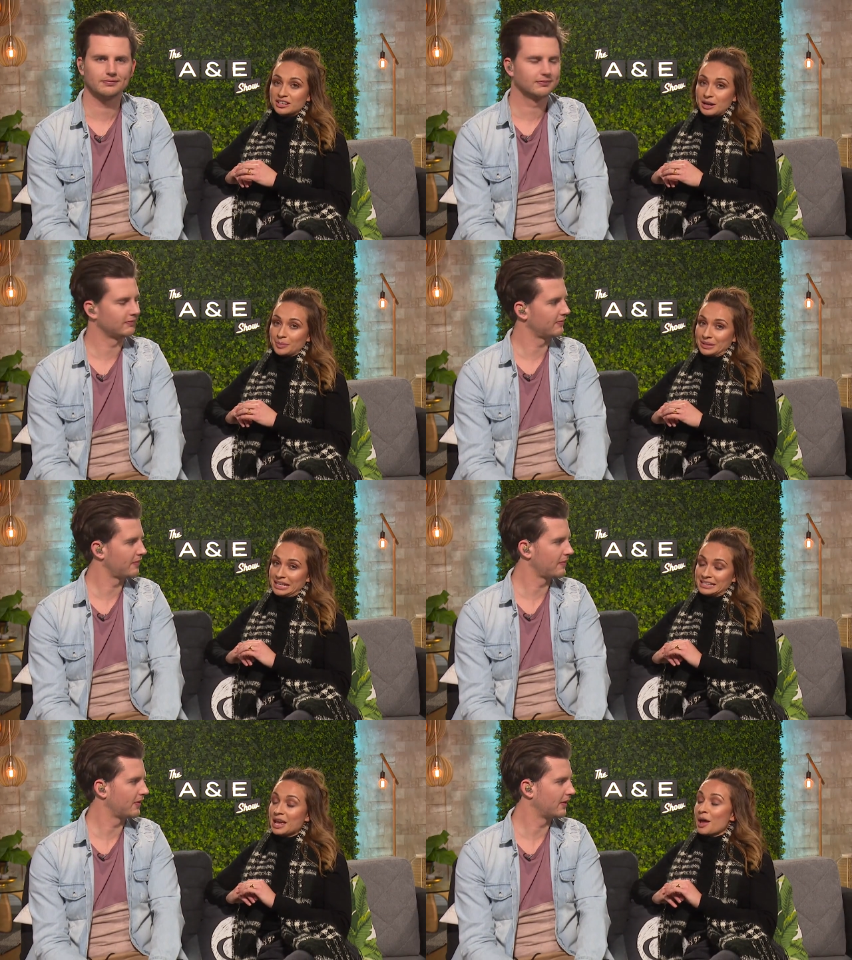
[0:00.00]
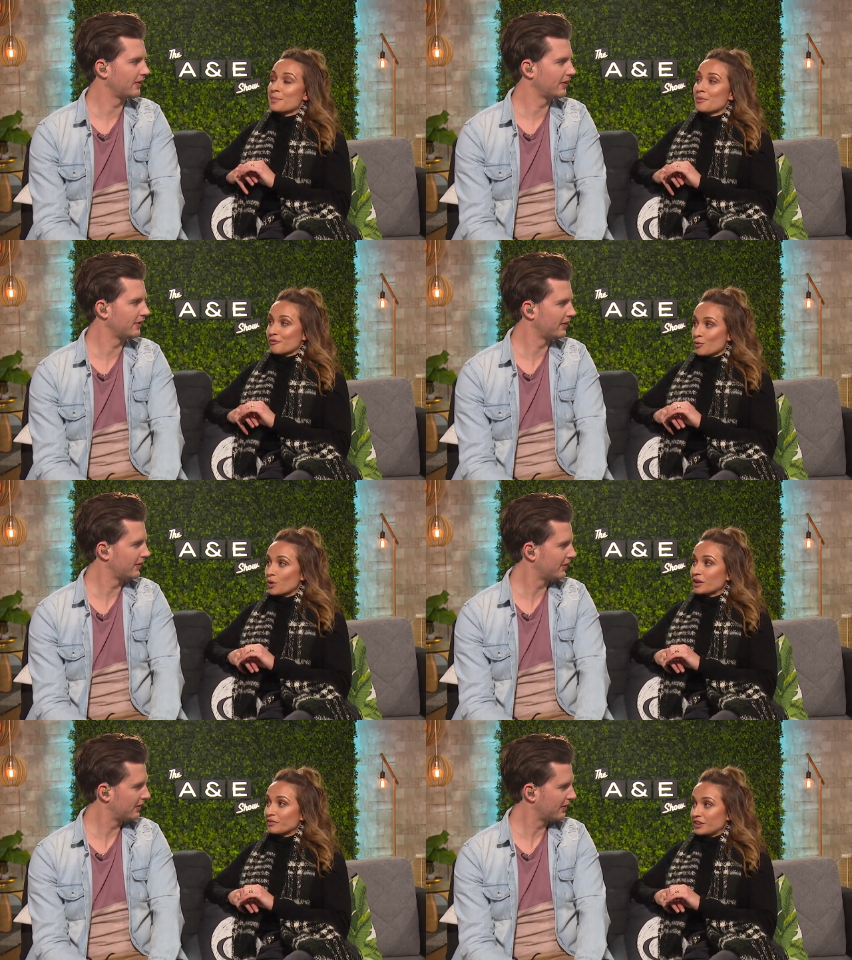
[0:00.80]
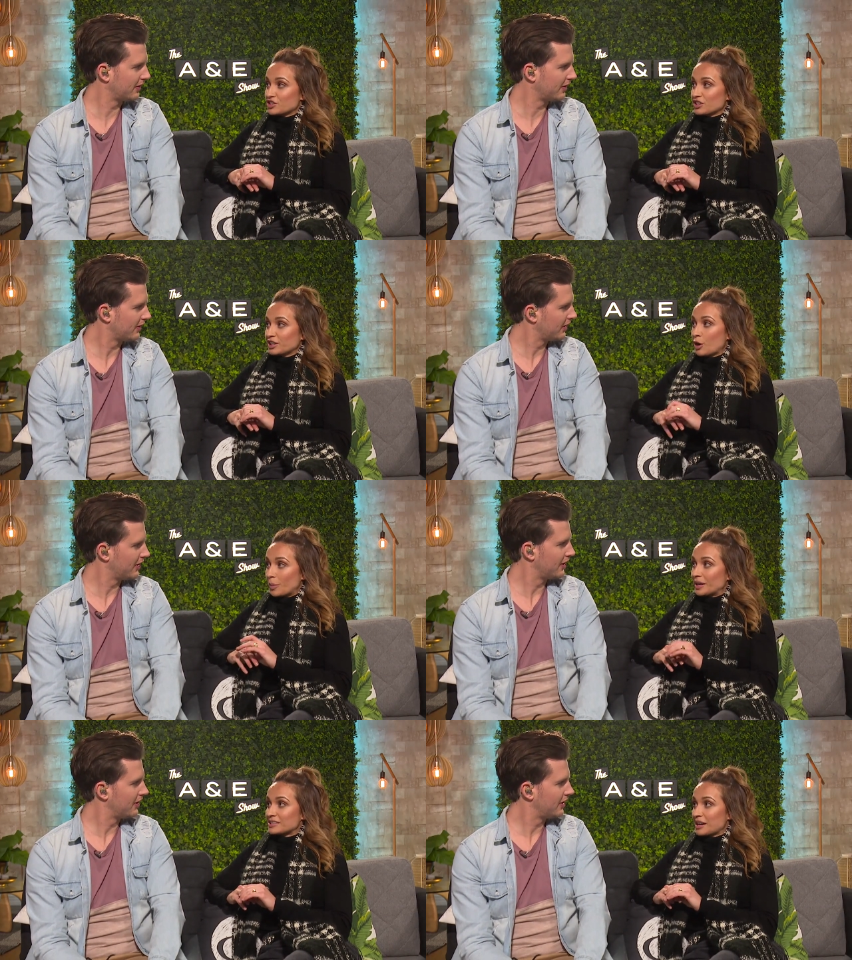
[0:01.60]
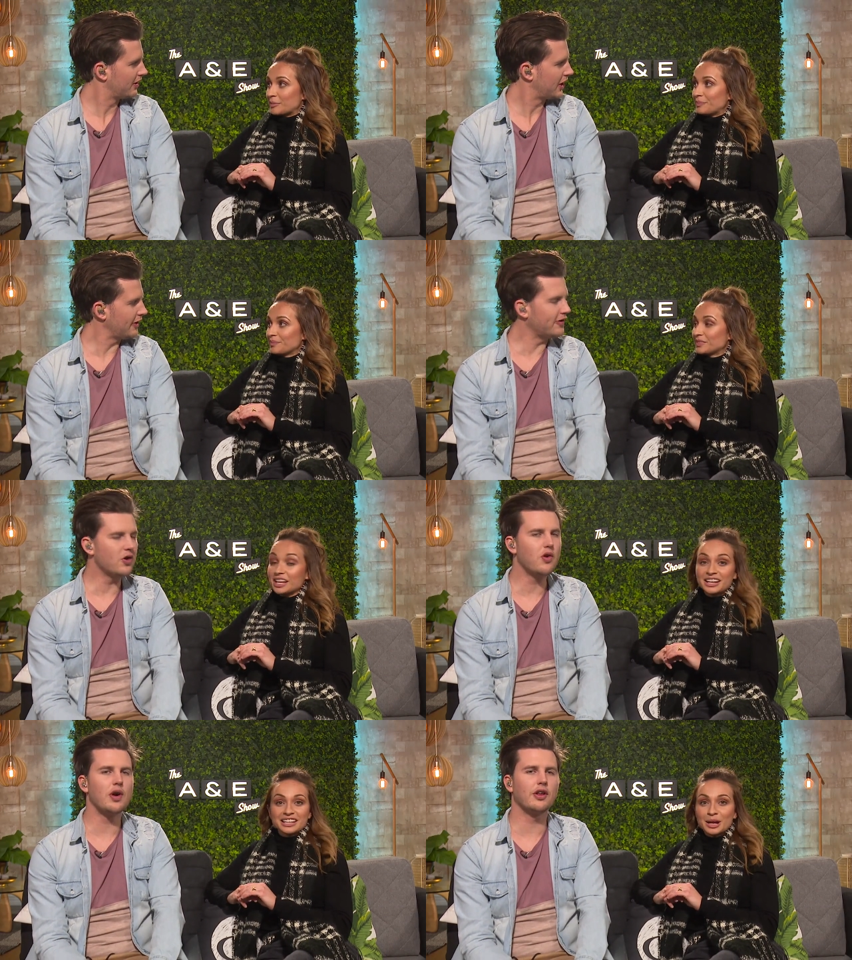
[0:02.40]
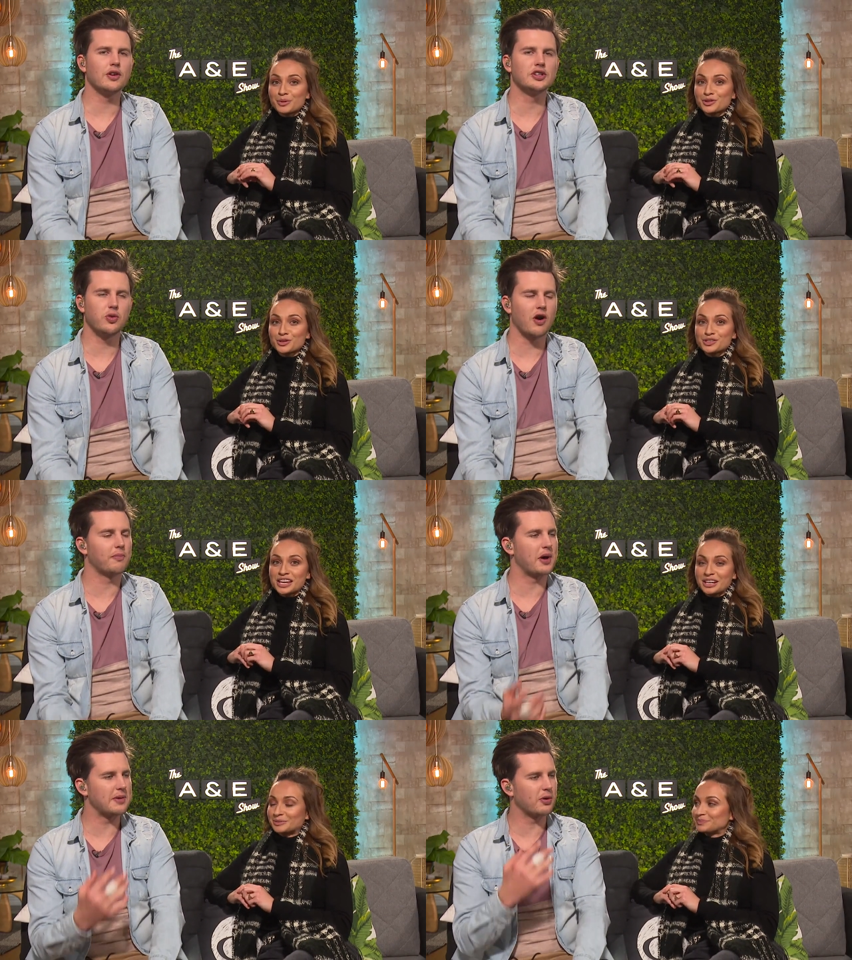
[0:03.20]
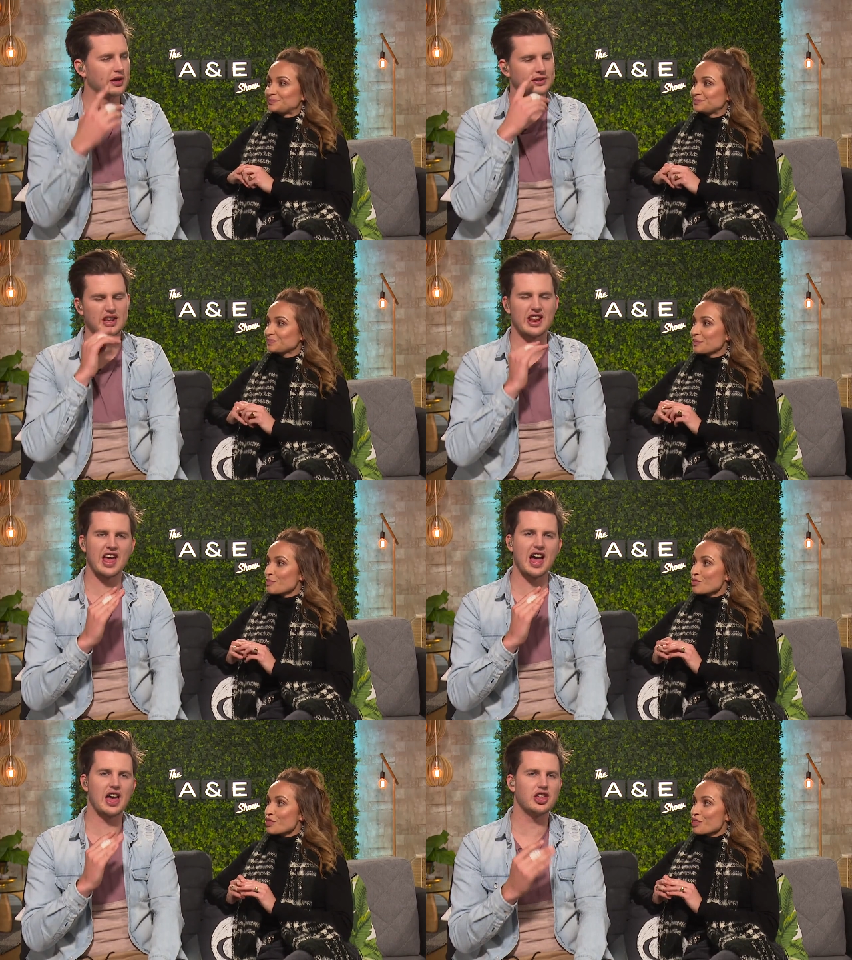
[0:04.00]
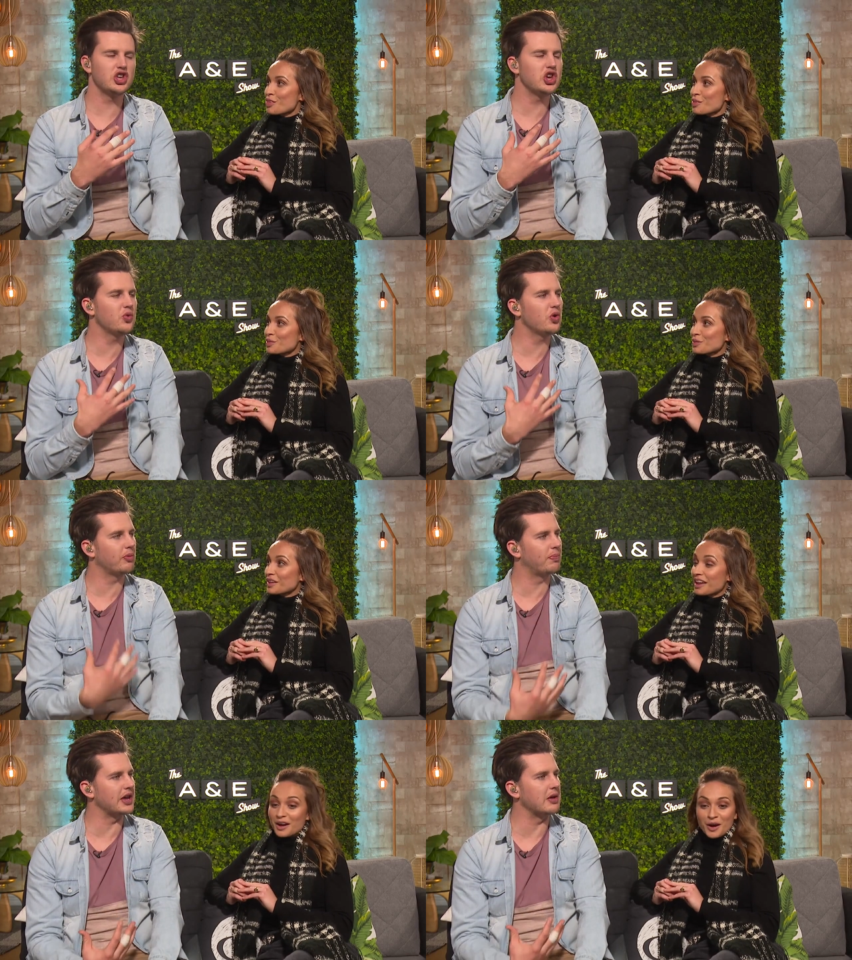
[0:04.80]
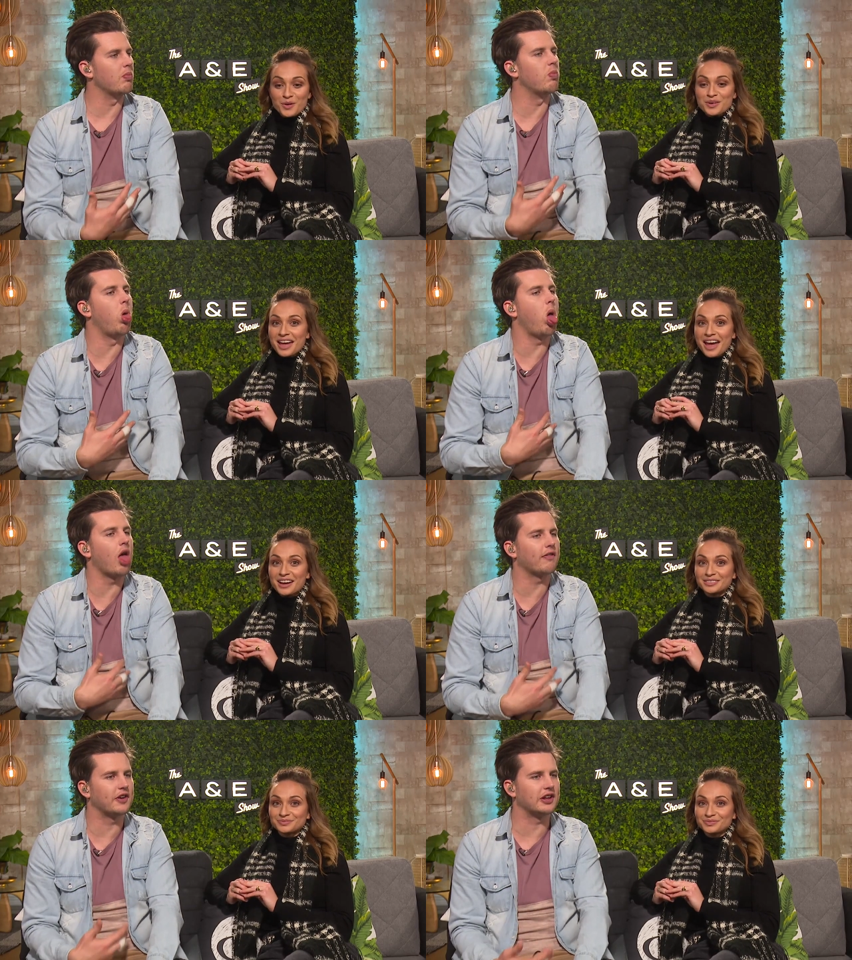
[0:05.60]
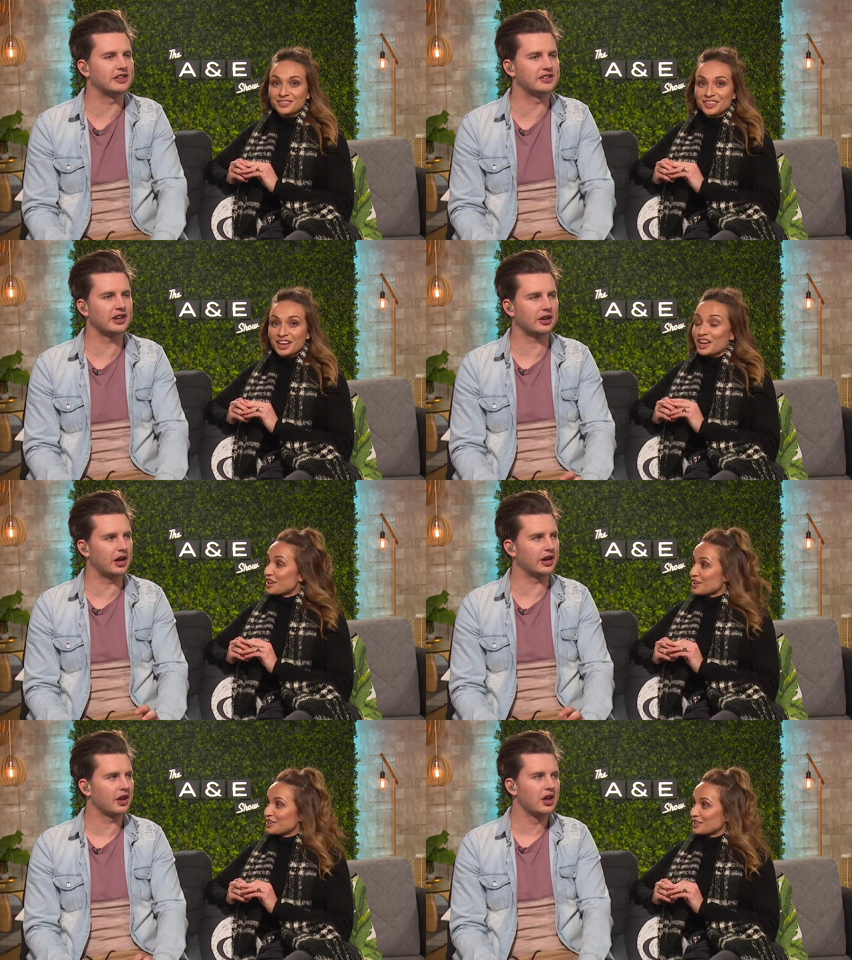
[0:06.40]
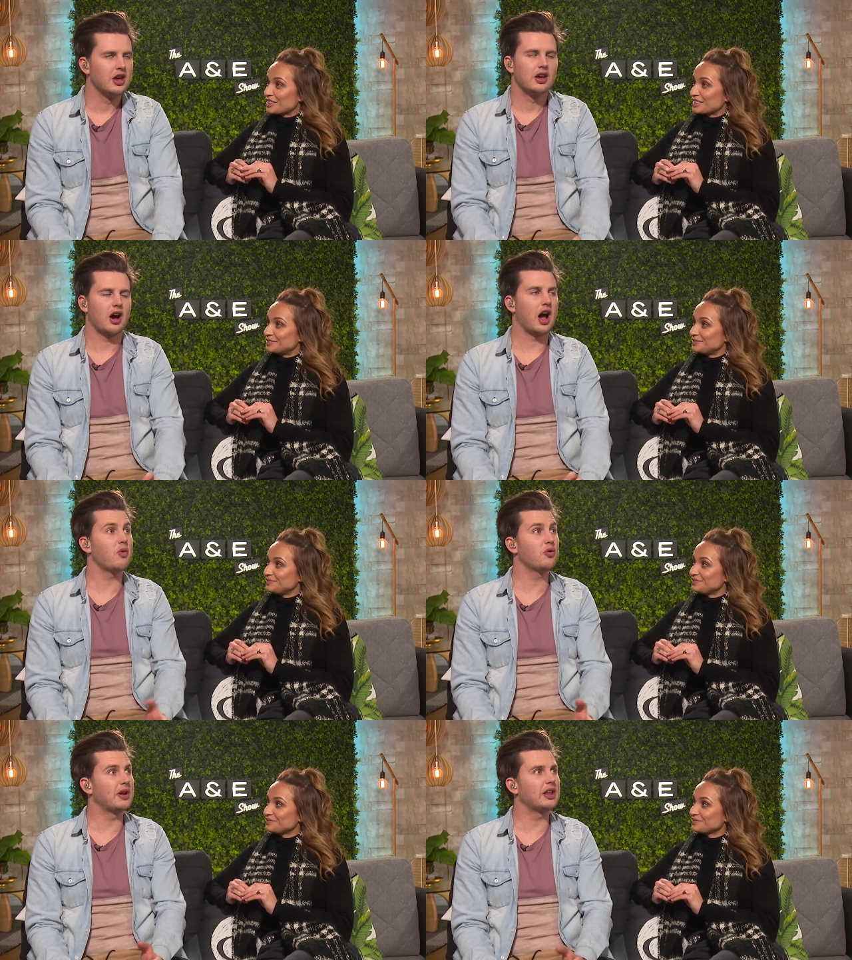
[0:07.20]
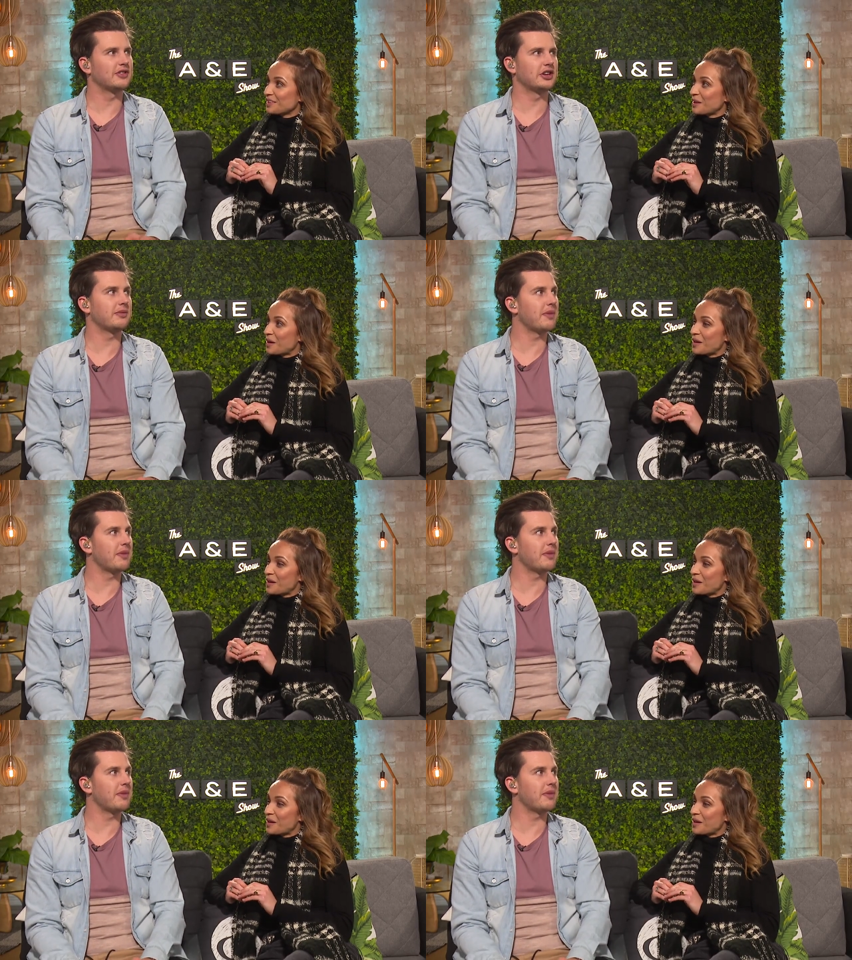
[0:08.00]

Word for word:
Speaker 1: companies before it eventually got picked up.
Speaker 2: If you were one of those twelve people that said, nah, you would be oh, yeah. feeling sick, like I would be living in a